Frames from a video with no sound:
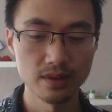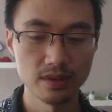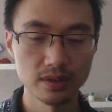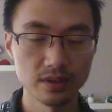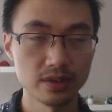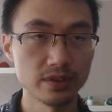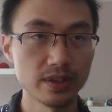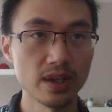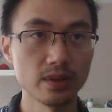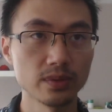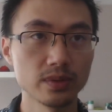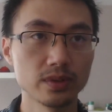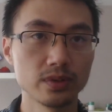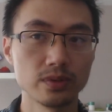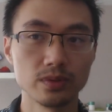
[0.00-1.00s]
turned
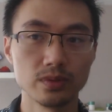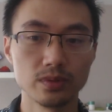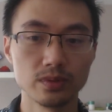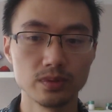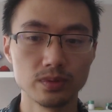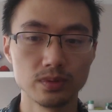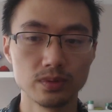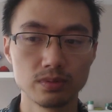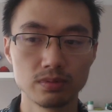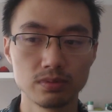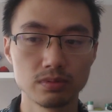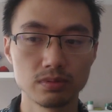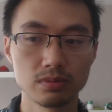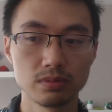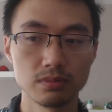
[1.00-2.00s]
out to
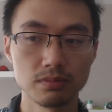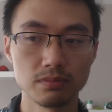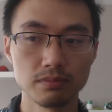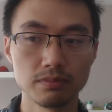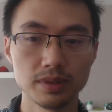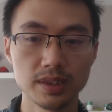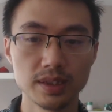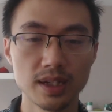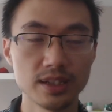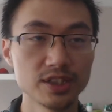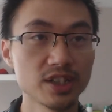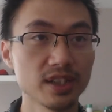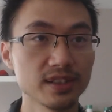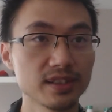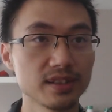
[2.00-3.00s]
be
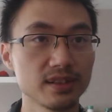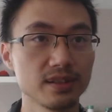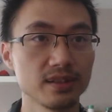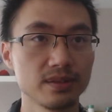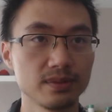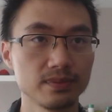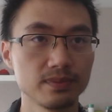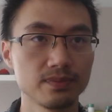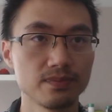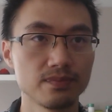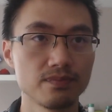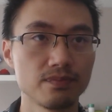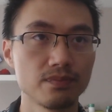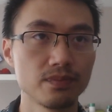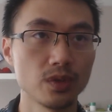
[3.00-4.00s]
unjust
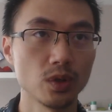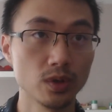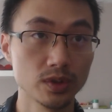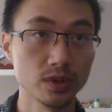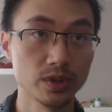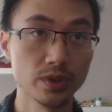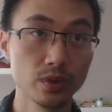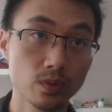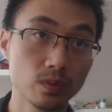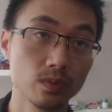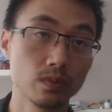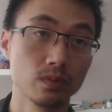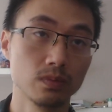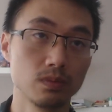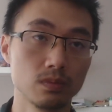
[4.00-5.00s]
towards you.
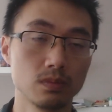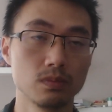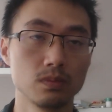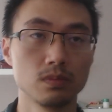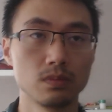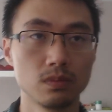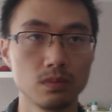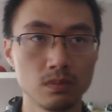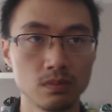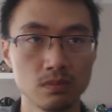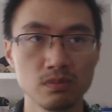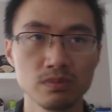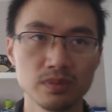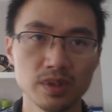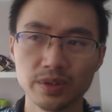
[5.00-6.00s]

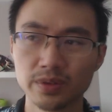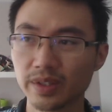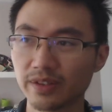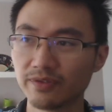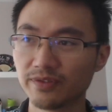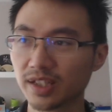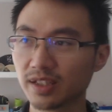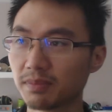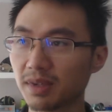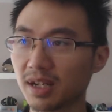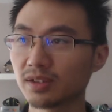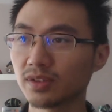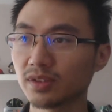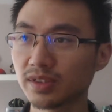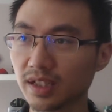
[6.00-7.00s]
Then you can victimize
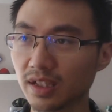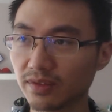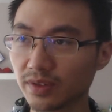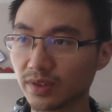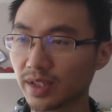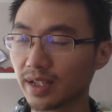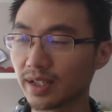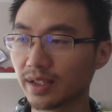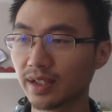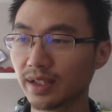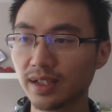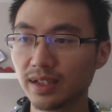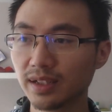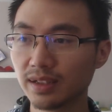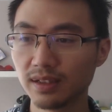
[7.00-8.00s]
yourself. You can
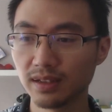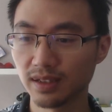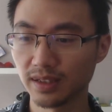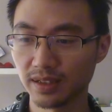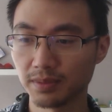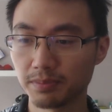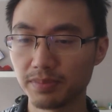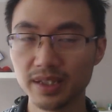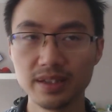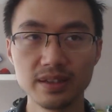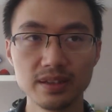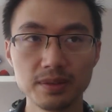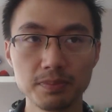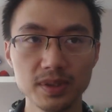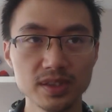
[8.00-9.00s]
be in
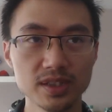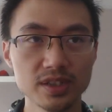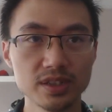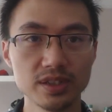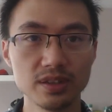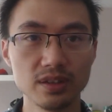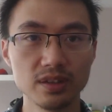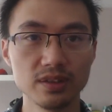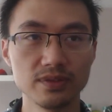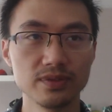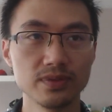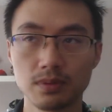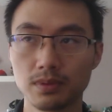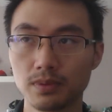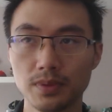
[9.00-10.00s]
the position
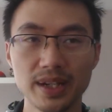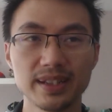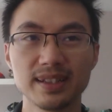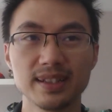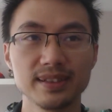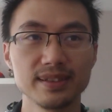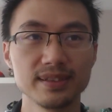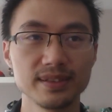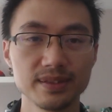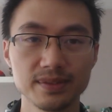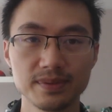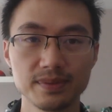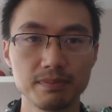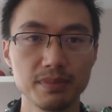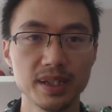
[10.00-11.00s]
of rightness.
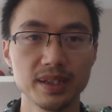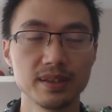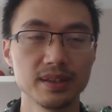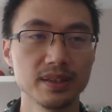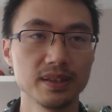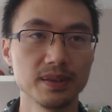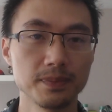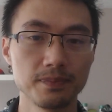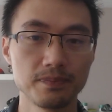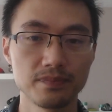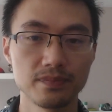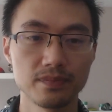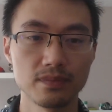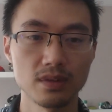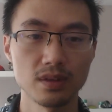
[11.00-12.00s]
But
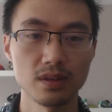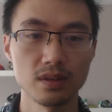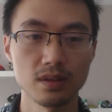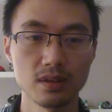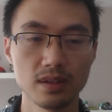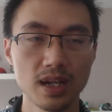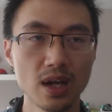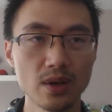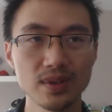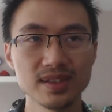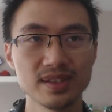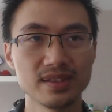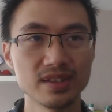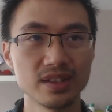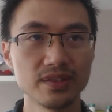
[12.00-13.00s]
how does it
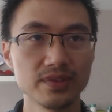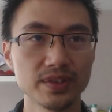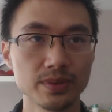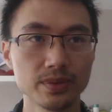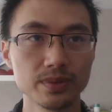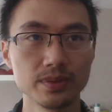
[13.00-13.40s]
serve you?